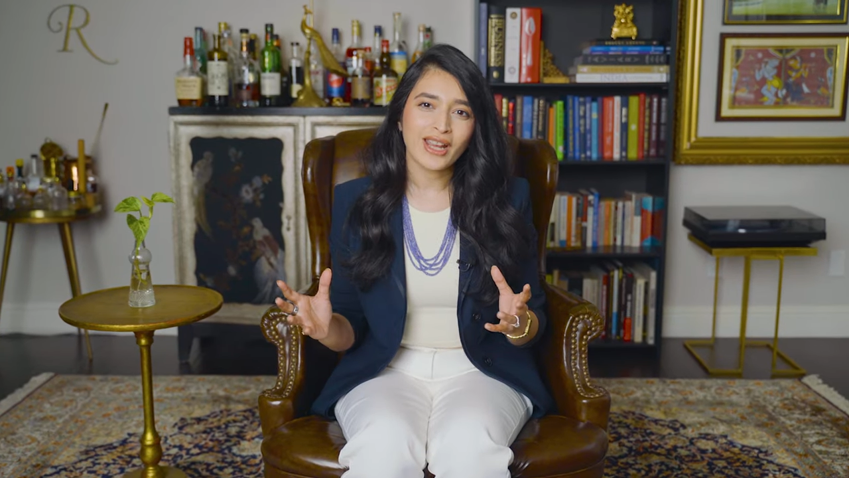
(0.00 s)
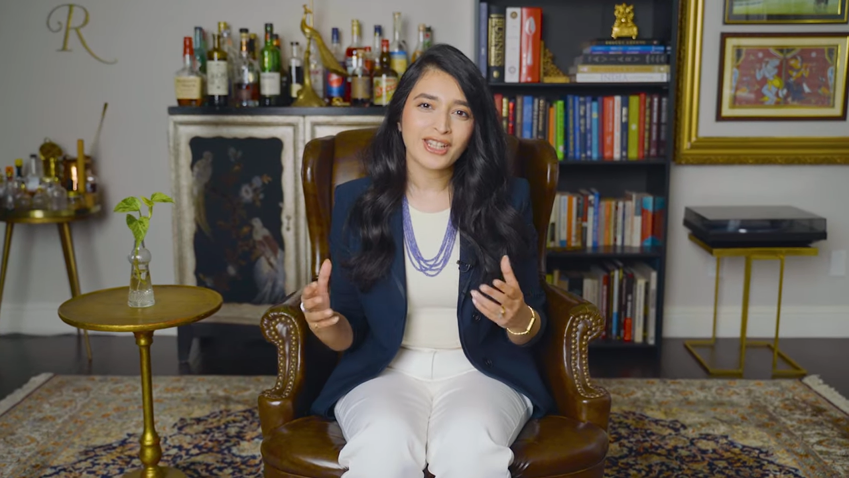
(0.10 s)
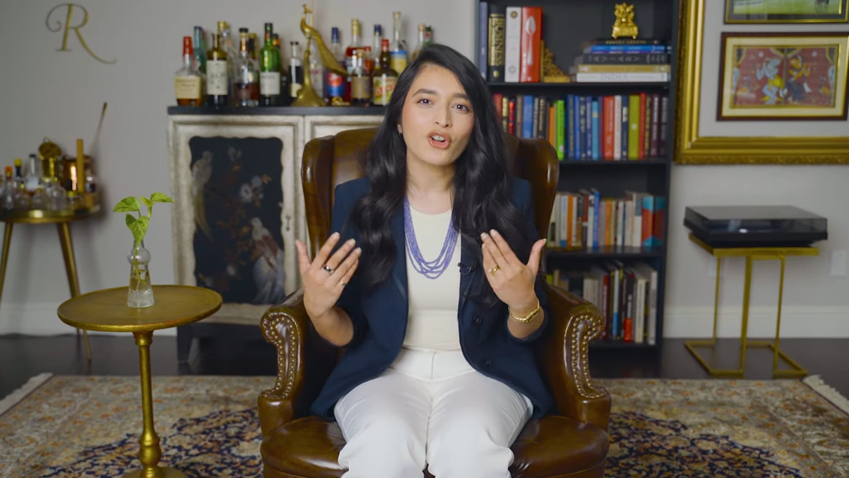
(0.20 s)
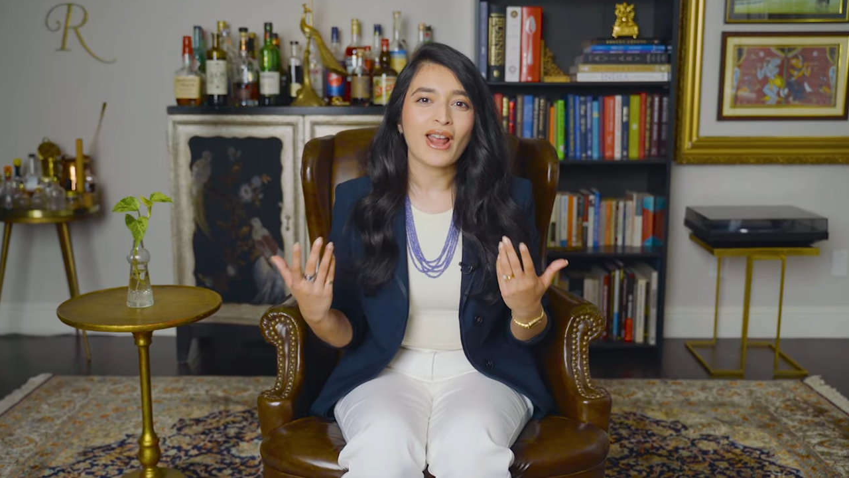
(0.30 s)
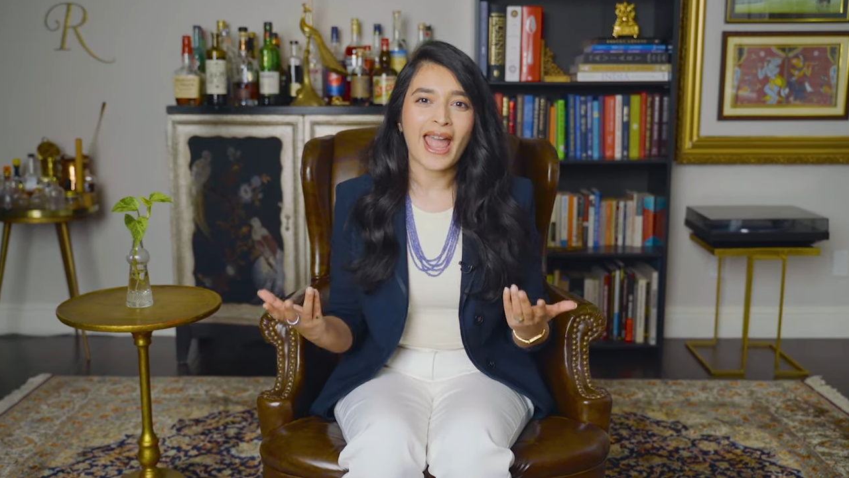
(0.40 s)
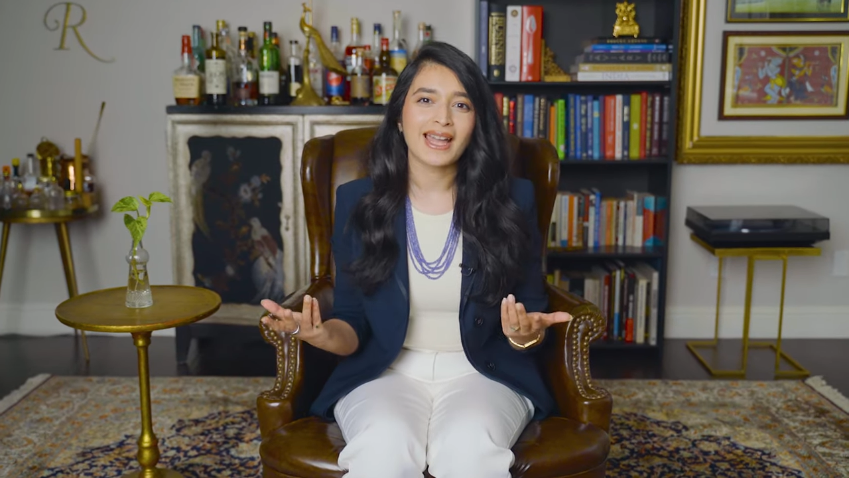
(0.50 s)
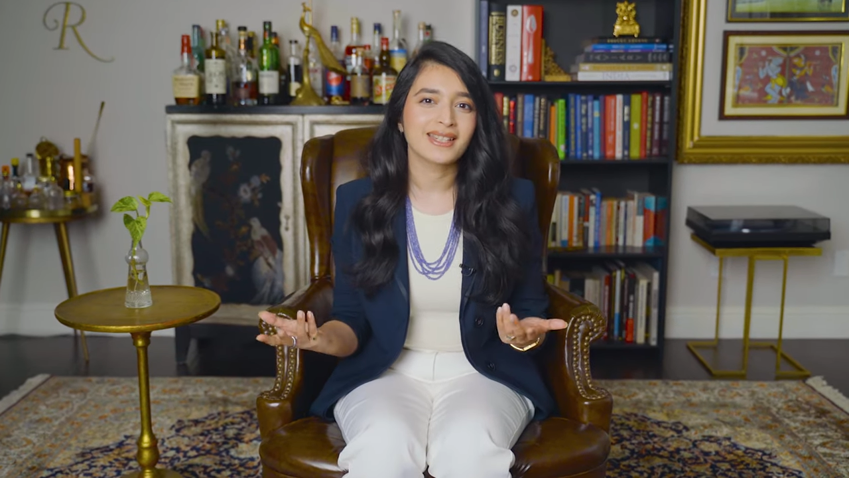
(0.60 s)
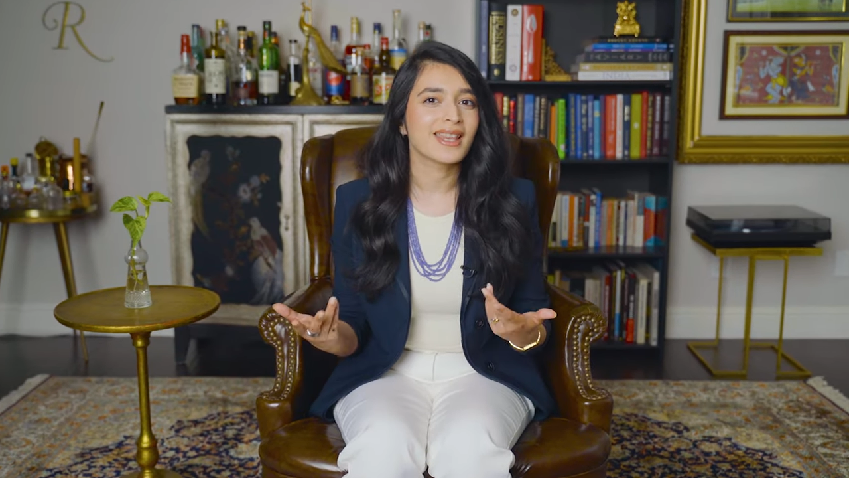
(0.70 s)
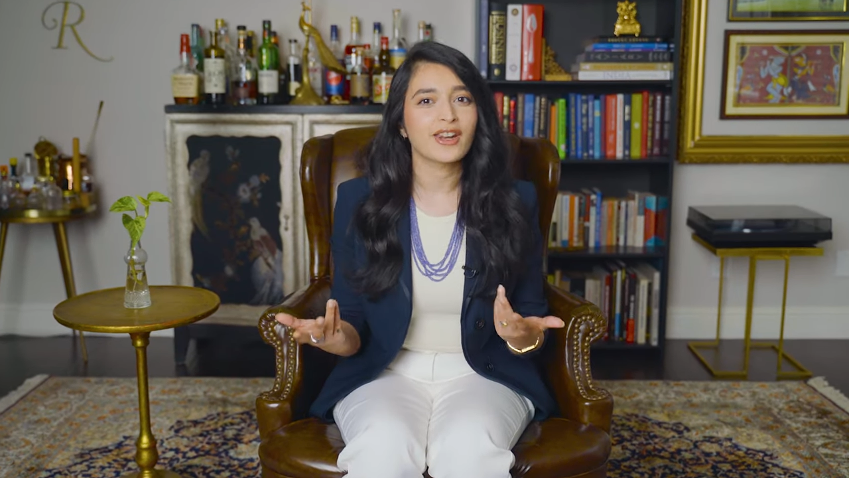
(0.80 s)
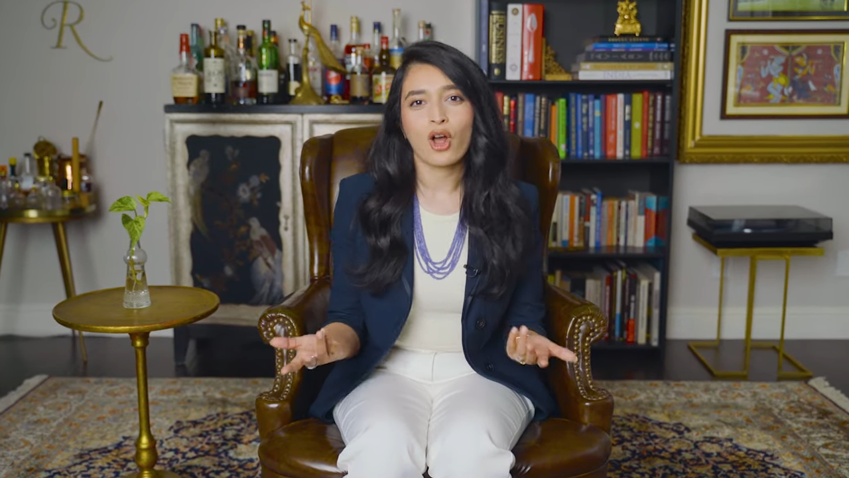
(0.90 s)
in your
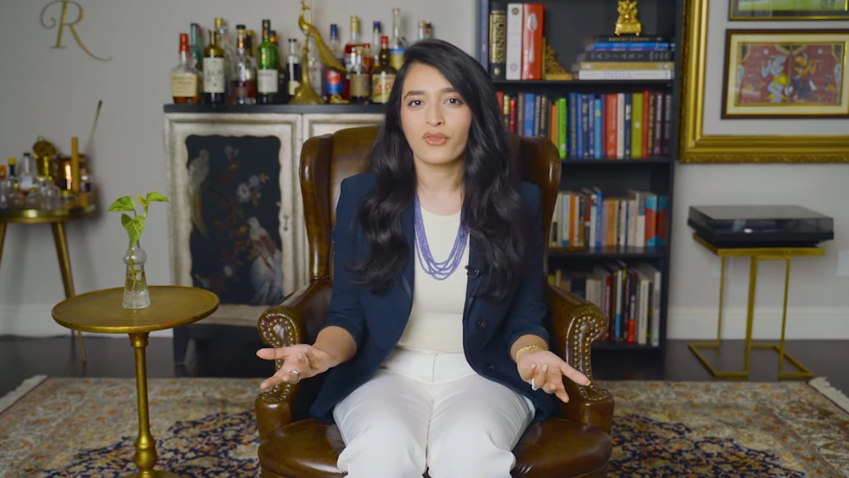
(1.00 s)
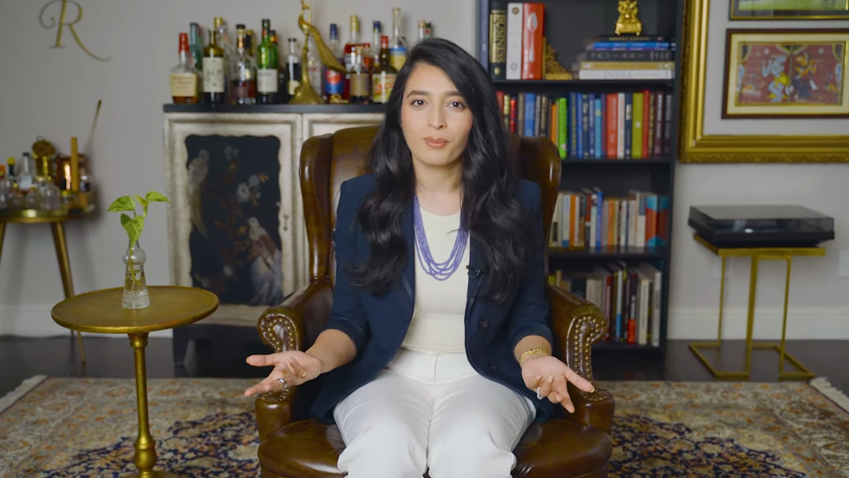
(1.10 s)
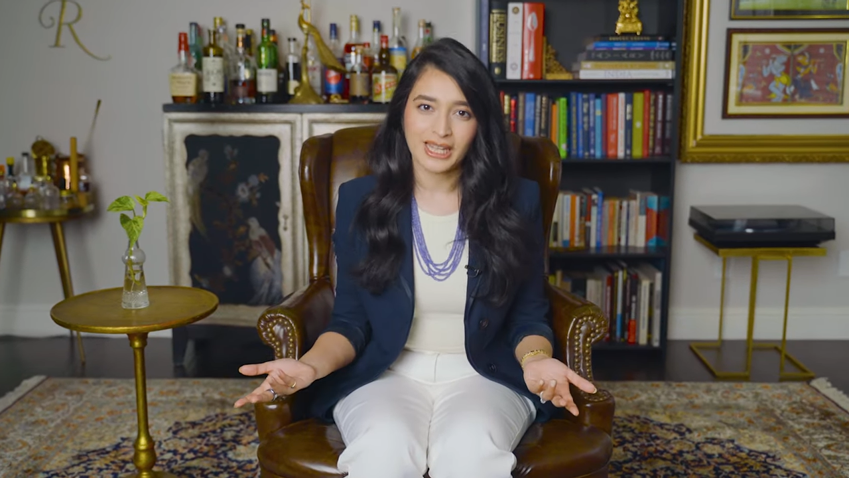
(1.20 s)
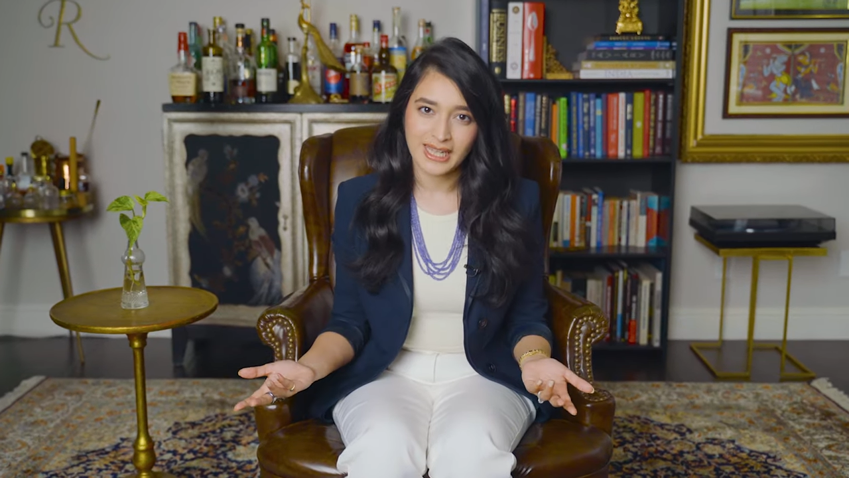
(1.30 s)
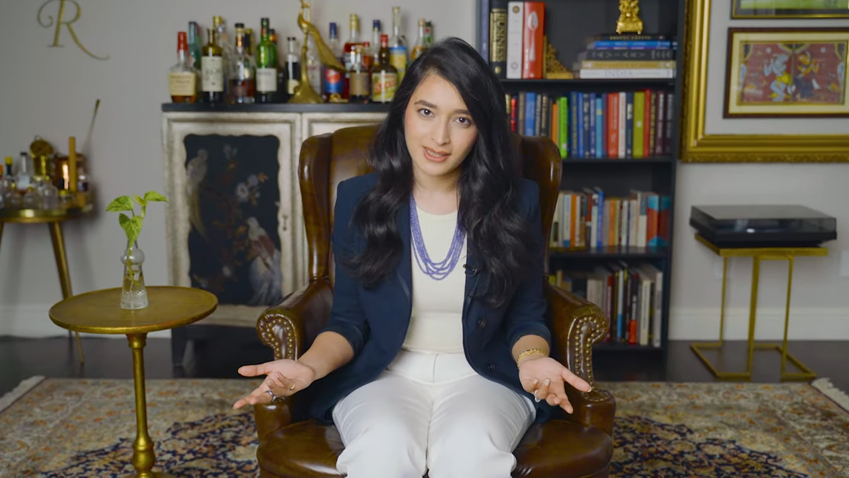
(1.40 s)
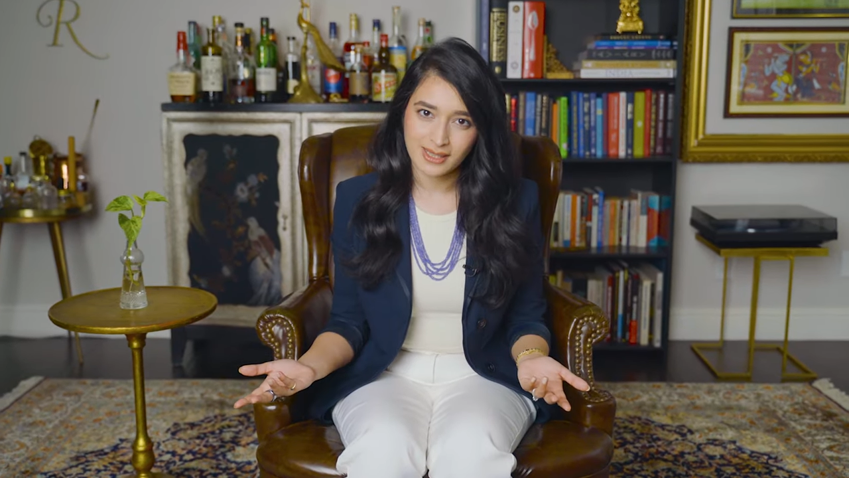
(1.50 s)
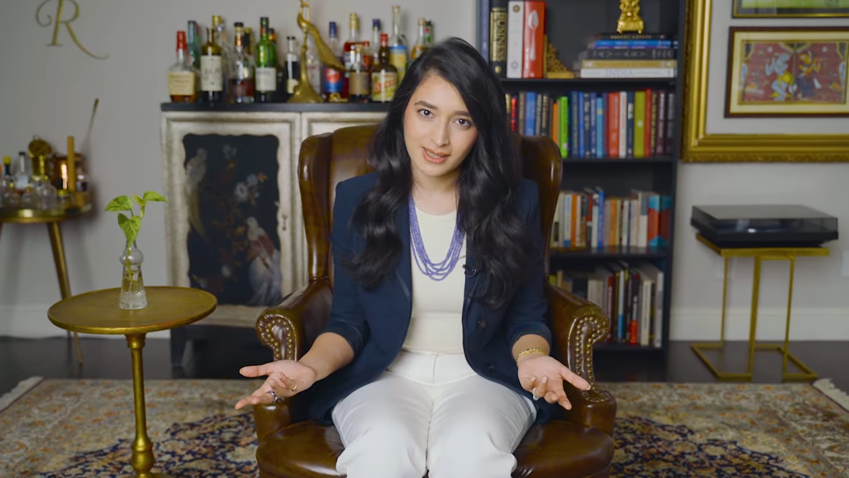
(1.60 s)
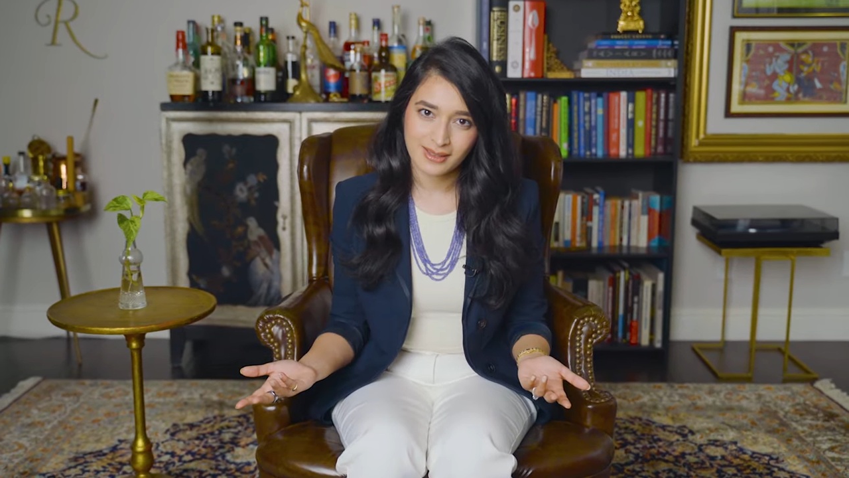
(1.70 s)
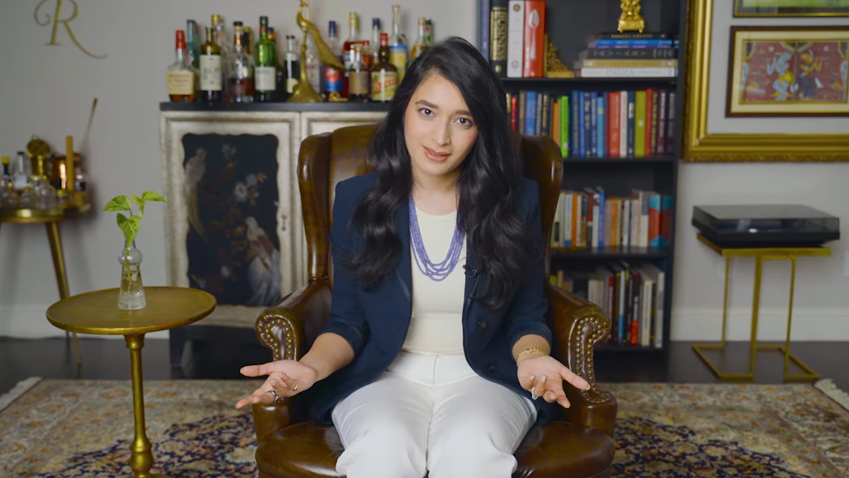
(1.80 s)
head than on the plate.